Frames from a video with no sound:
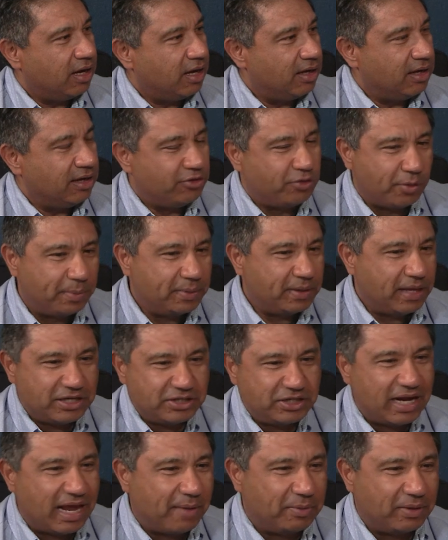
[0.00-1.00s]

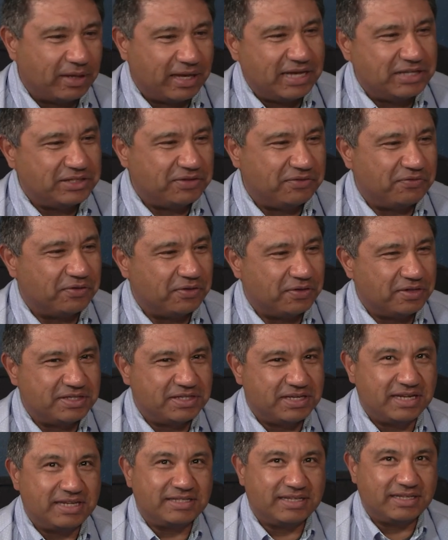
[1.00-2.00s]
interpretation application for the
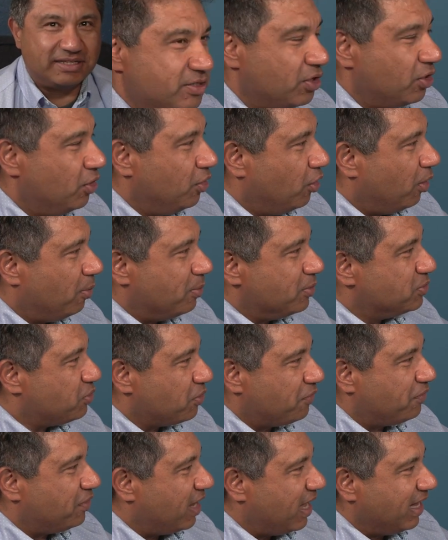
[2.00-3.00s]
citizens almost
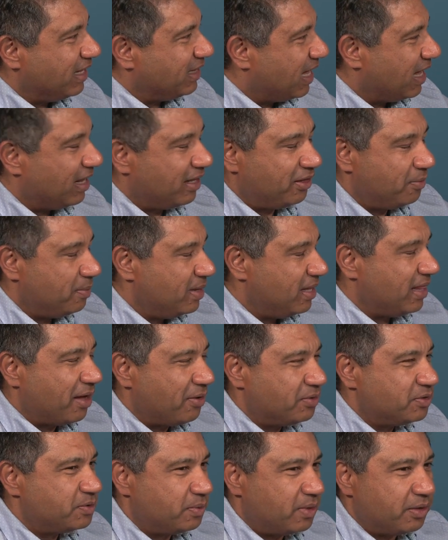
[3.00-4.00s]
overnight. That, to me,
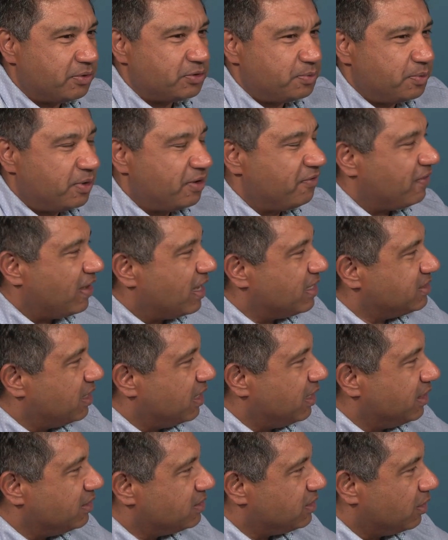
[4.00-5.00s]
that was pretty
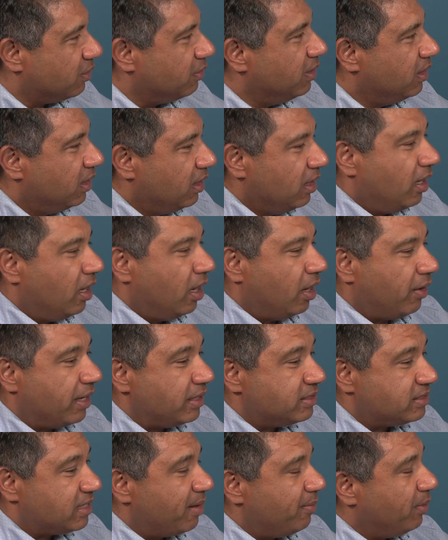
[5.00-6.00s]
fascinating. So, all
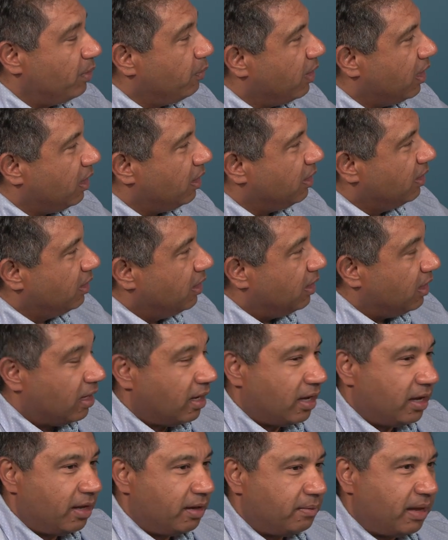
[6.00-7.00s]
right, Simon. Well,
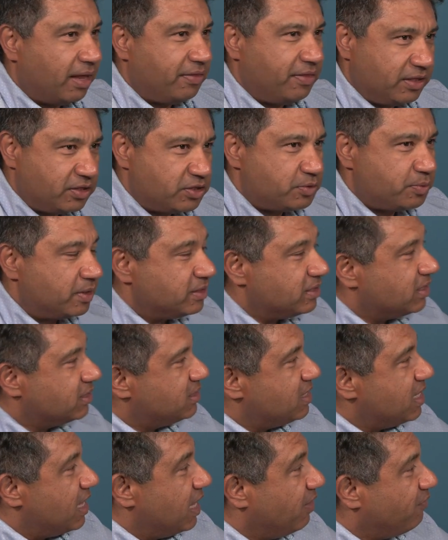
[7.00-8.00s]
I think this brings us
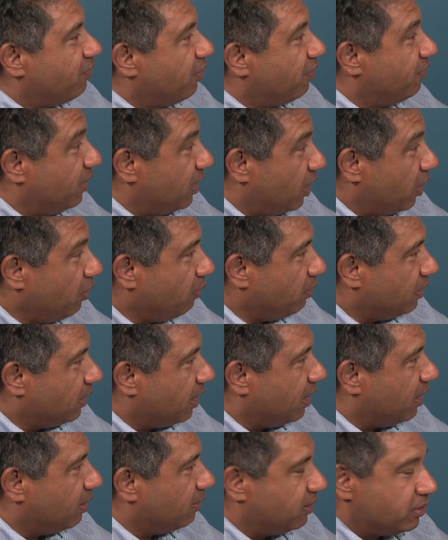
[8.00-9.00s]
to the end of our video.
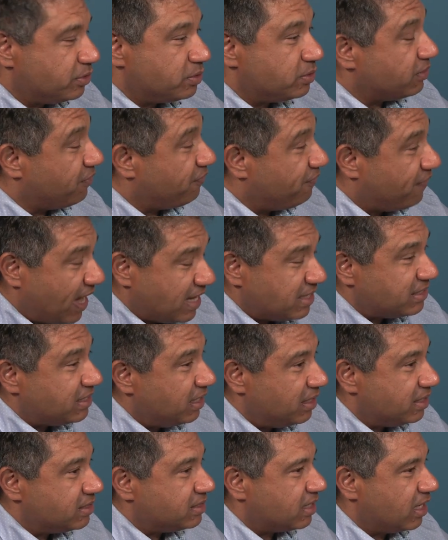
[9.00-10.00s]
This was a
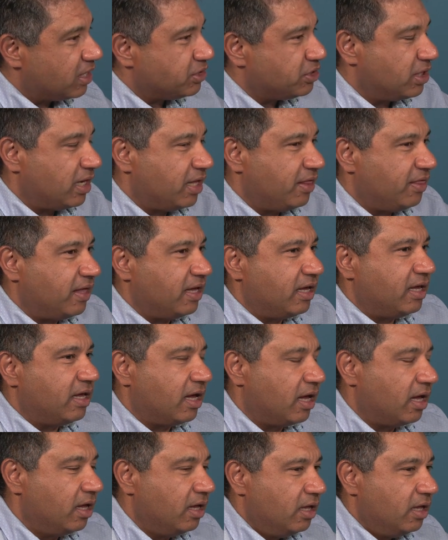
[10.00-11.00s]
fascinating discussion. I think
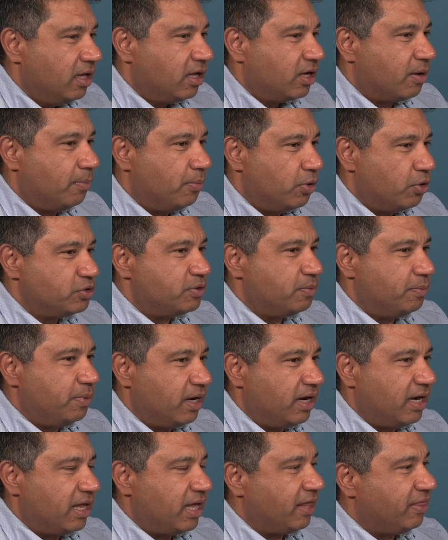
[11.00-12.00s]

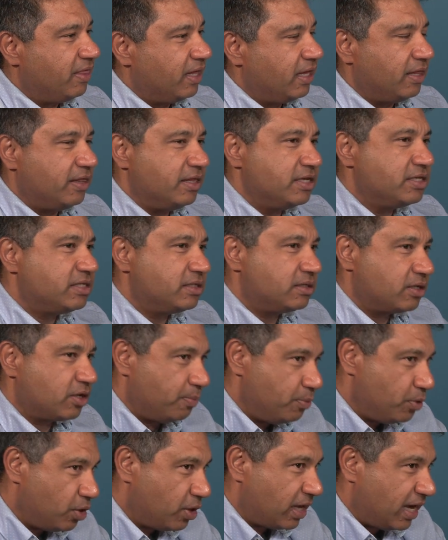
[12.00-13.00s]
composability. I think in this
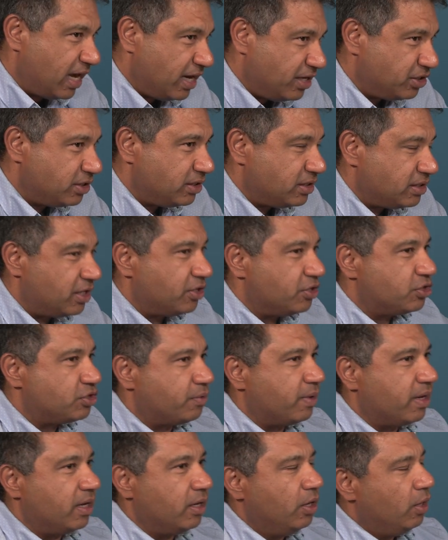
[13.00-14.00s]
communications
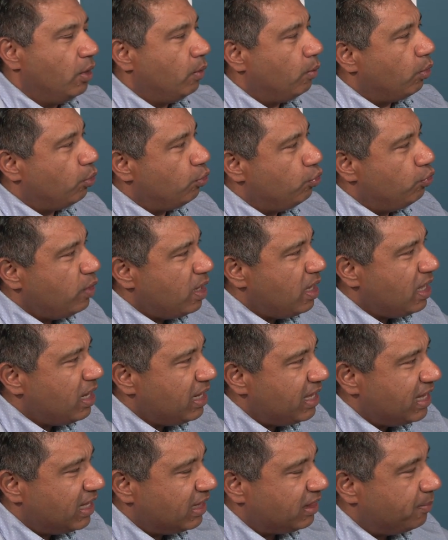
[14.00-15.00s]
industry, we're
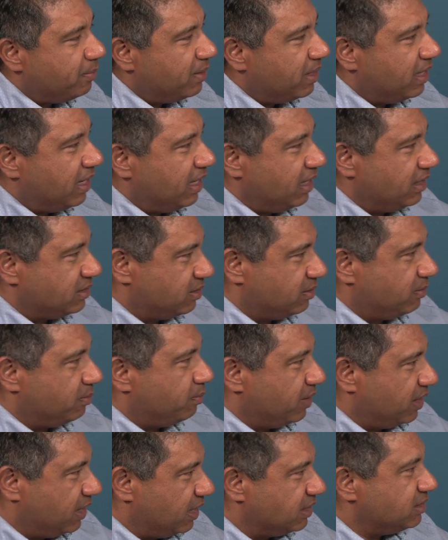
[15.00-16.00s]
really at the
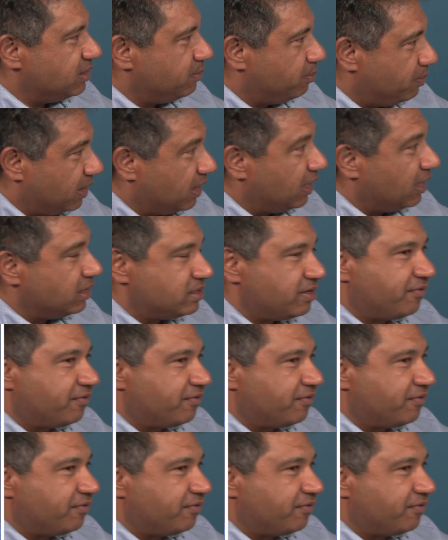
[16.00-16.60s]
beginnings